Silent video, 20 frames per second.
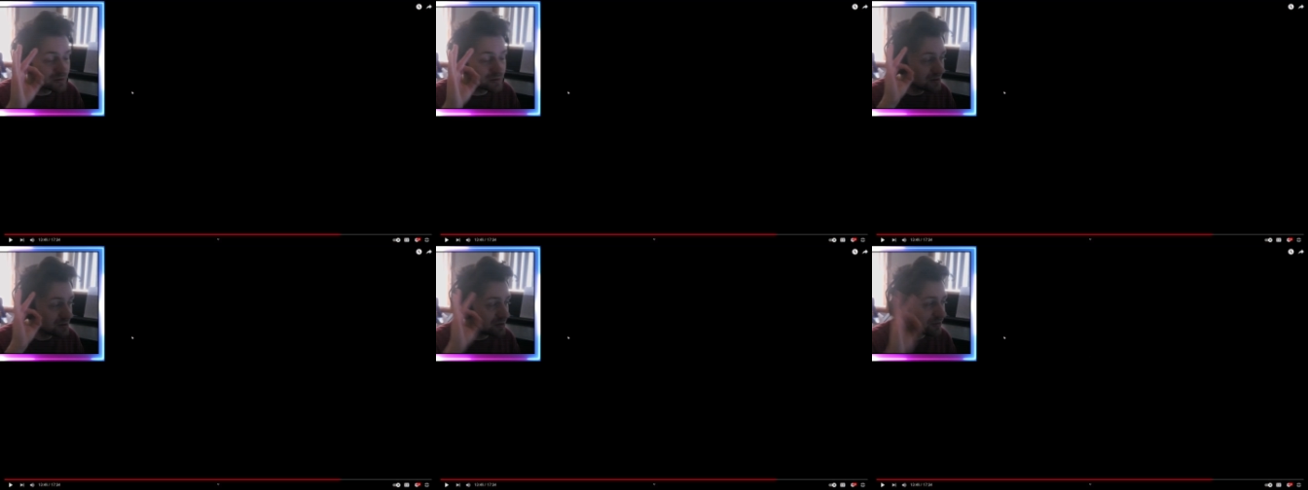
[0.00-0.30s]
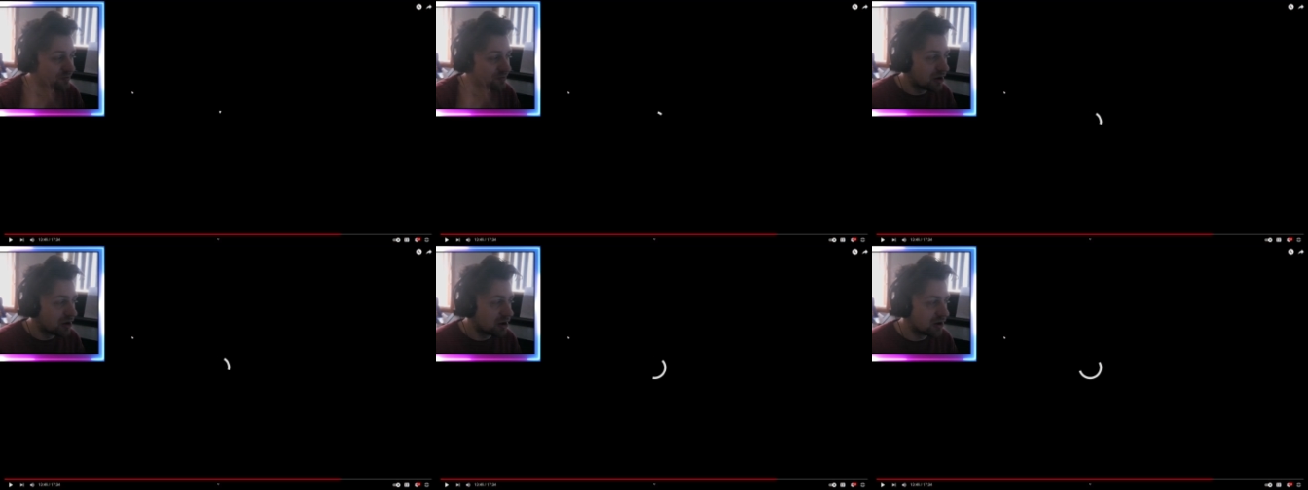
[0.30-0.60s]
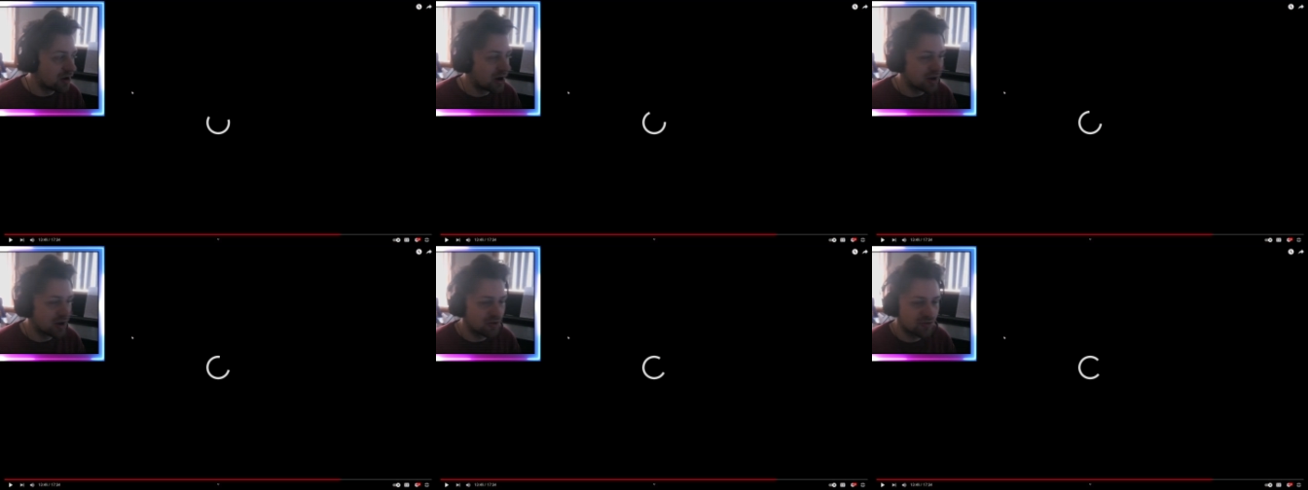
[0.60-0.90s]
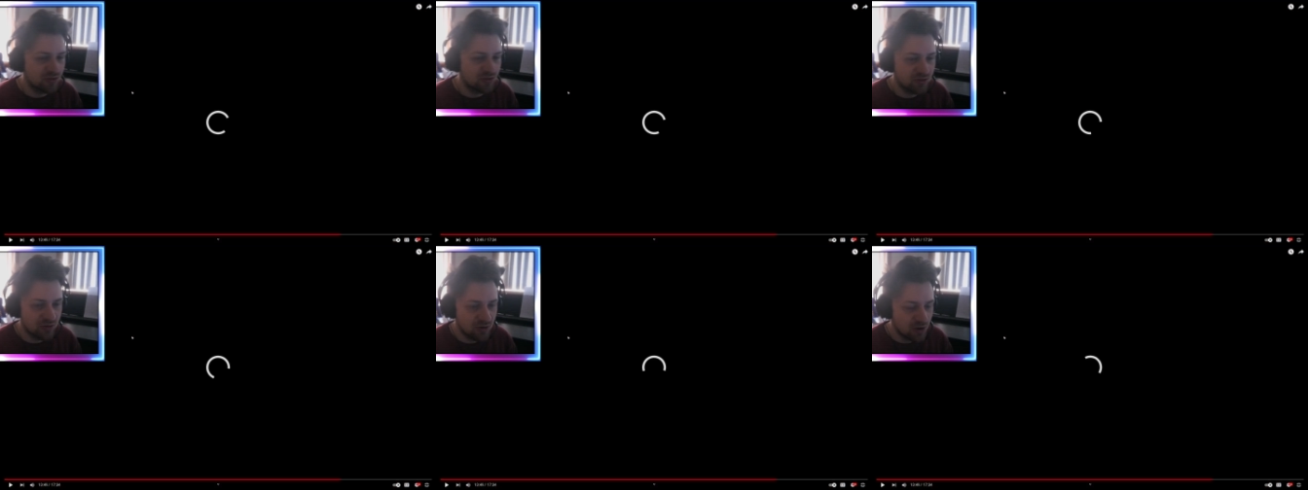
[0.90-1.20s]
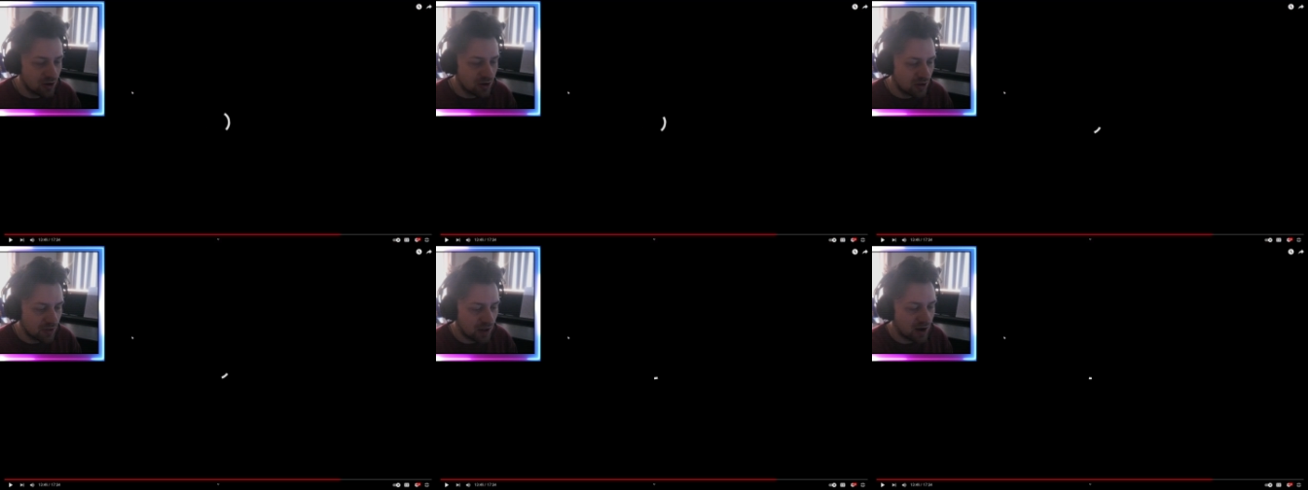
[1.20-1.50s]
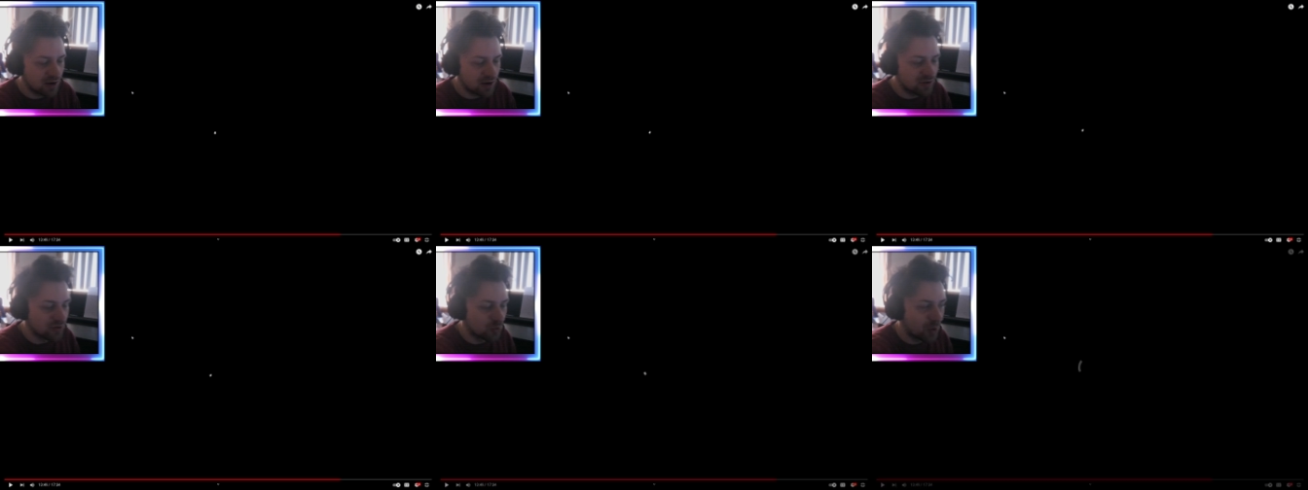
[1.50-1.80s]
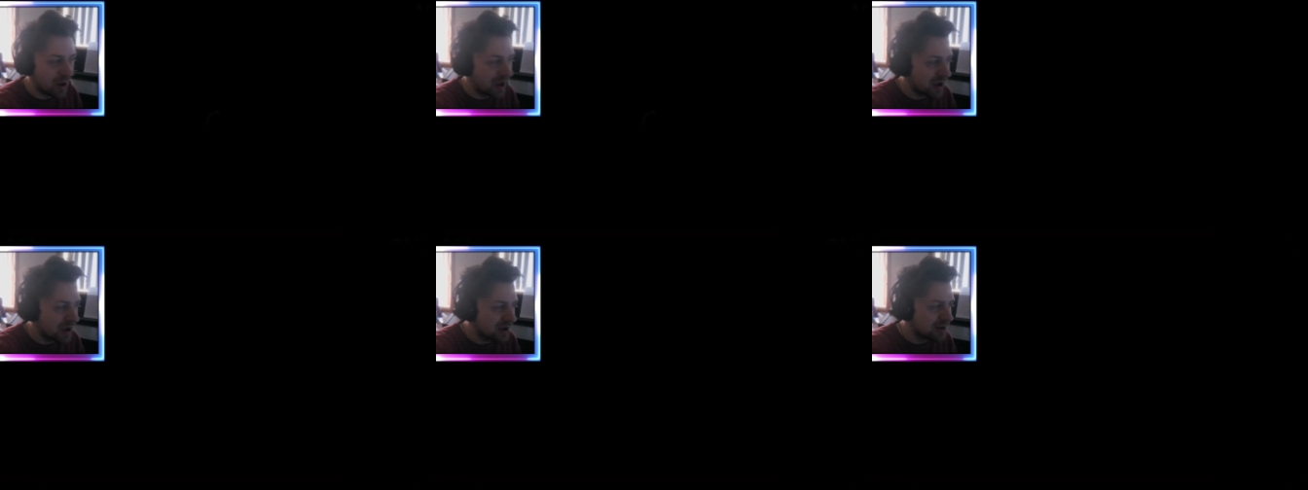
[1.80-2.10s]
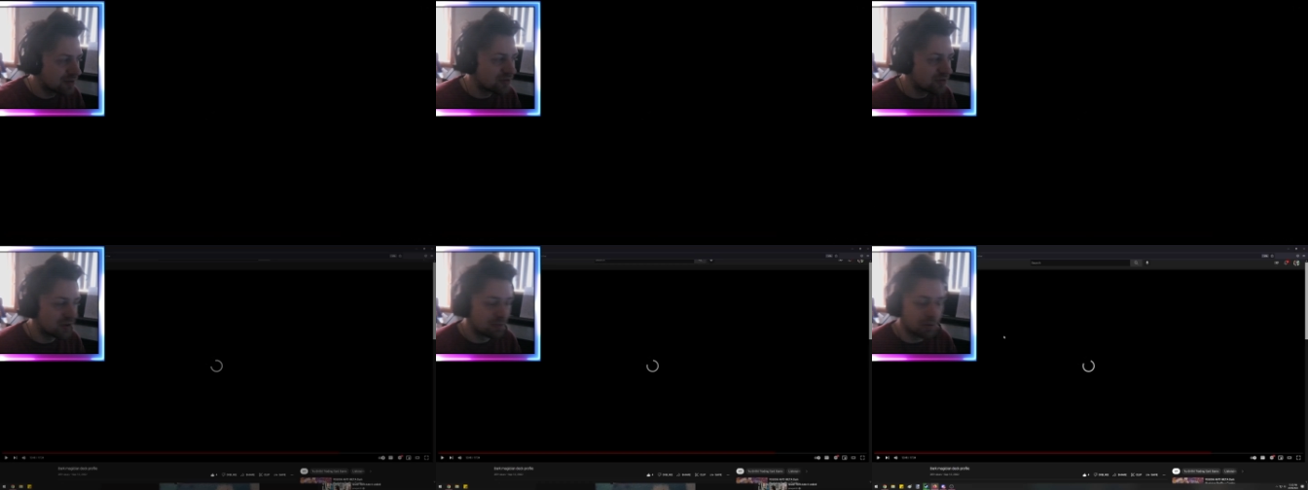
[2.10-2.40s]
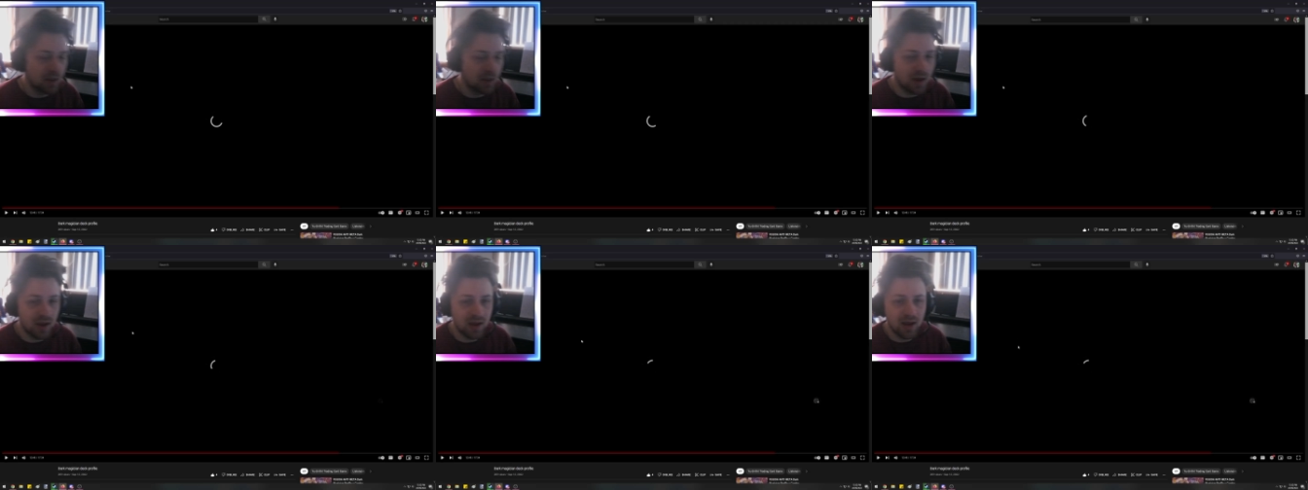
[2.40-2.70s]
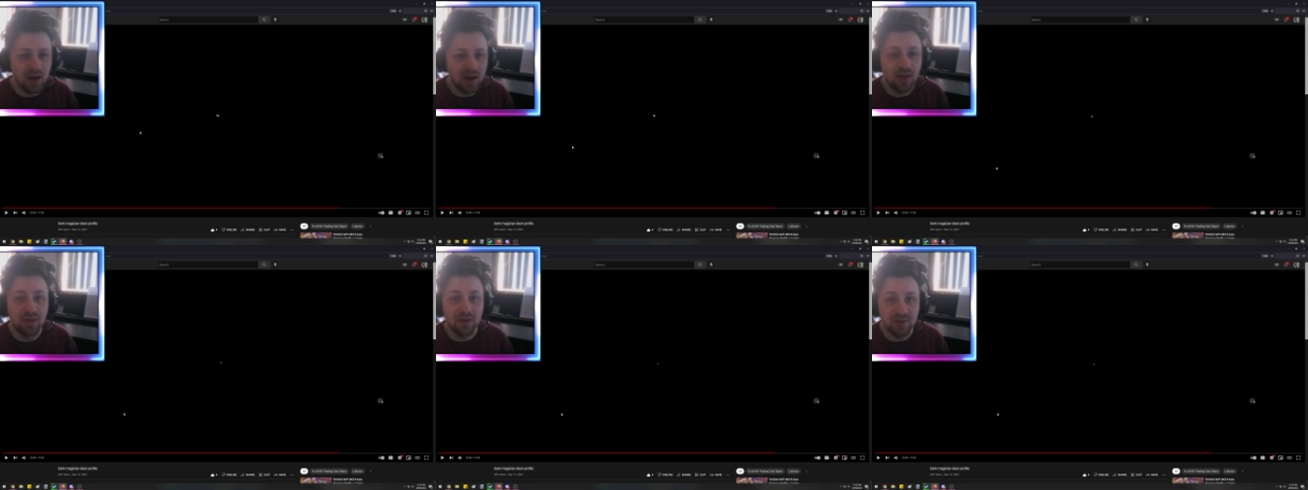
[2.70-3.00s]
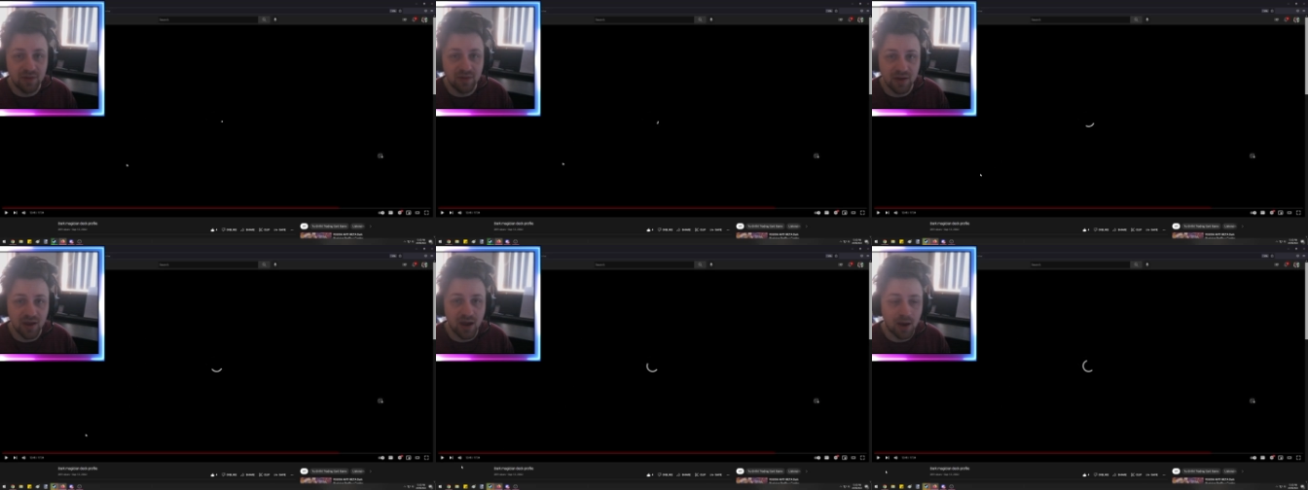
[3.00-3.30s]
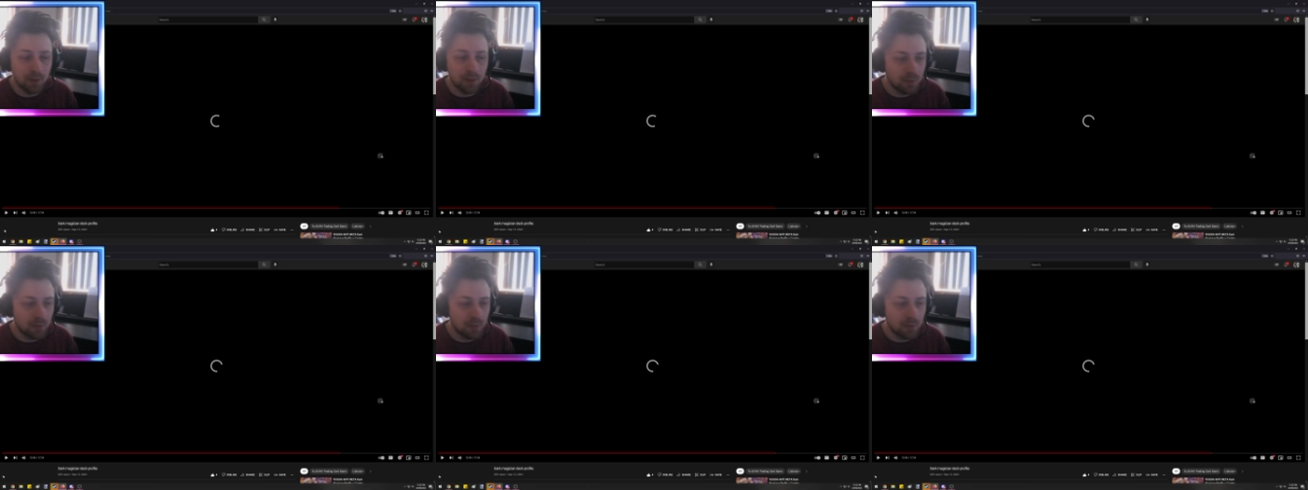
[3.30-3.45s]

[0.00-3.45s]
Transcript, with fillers: Very nice. That is a way to play the DM.